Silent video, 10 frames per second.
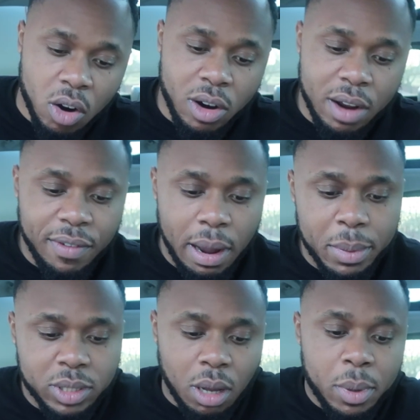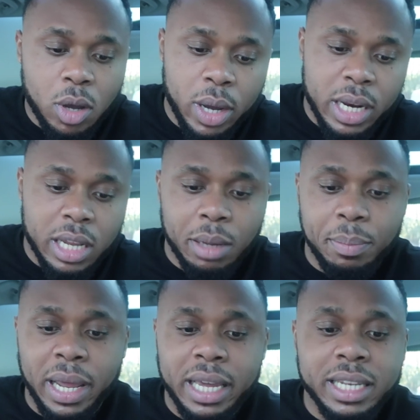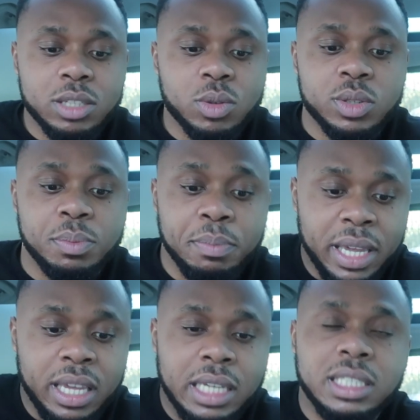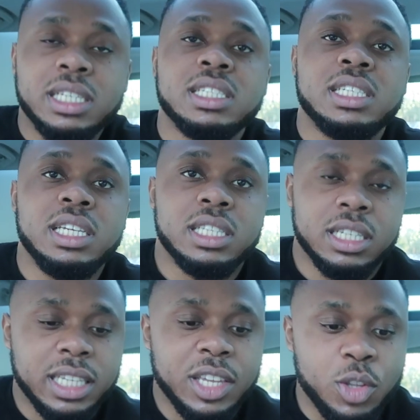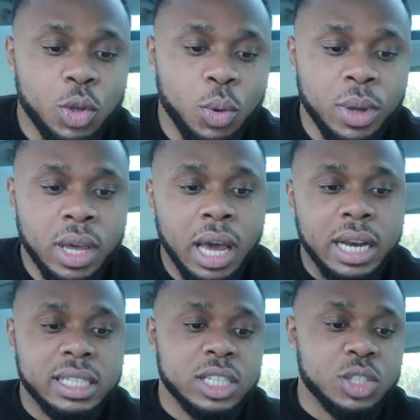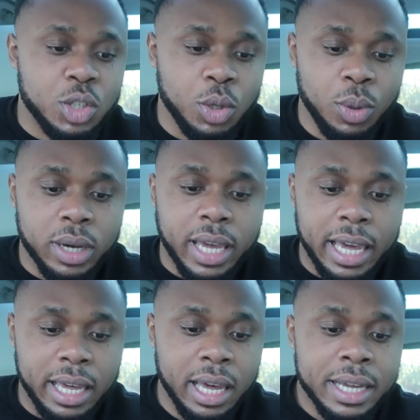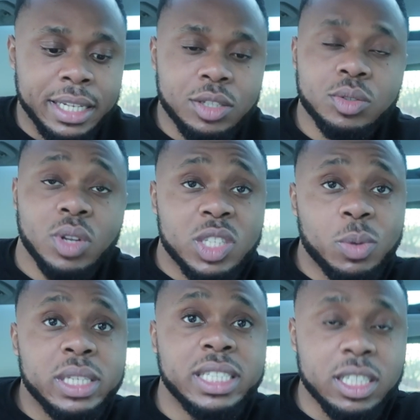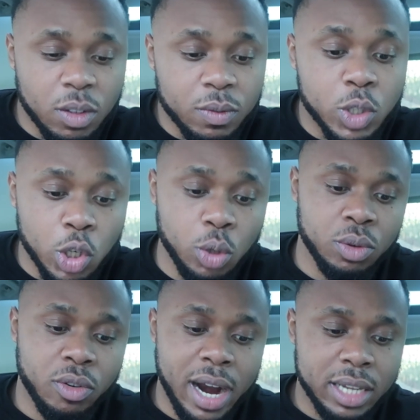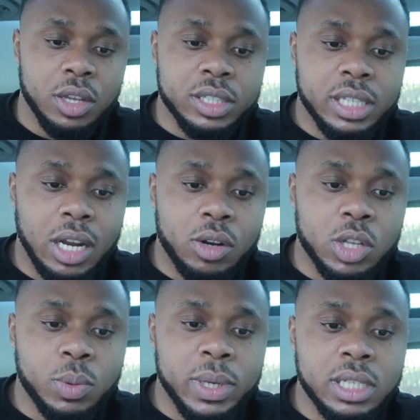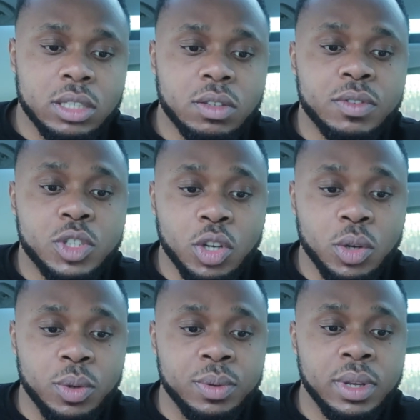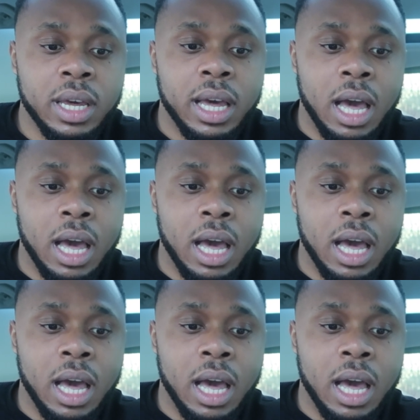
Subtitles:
All right, family, so I'm gonna go ahead and hit play. This was me, as you can see, it does say you, and it says you, okay? This was on the 26th of June, all right? You can see that on the 26th of June,